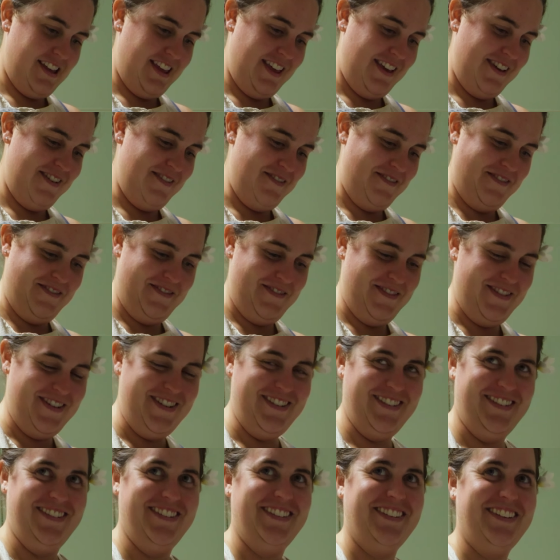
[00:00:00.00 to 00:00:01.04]
Ew,
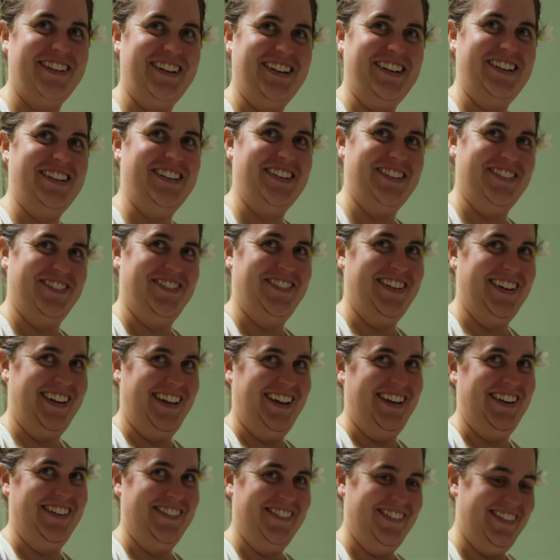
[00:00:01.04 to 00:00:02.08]
that was a
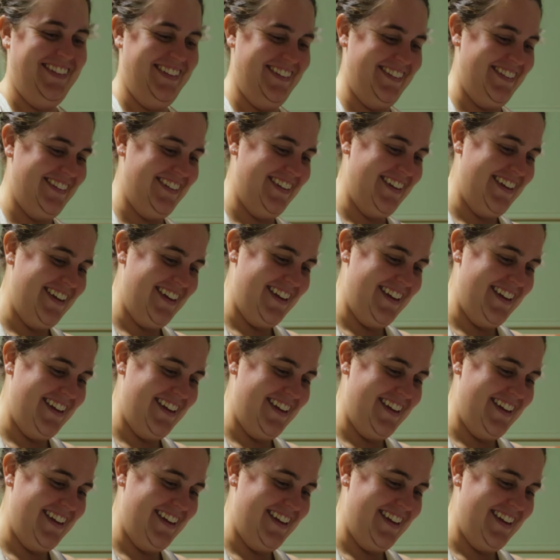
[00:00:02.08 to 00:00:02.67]
funny noise.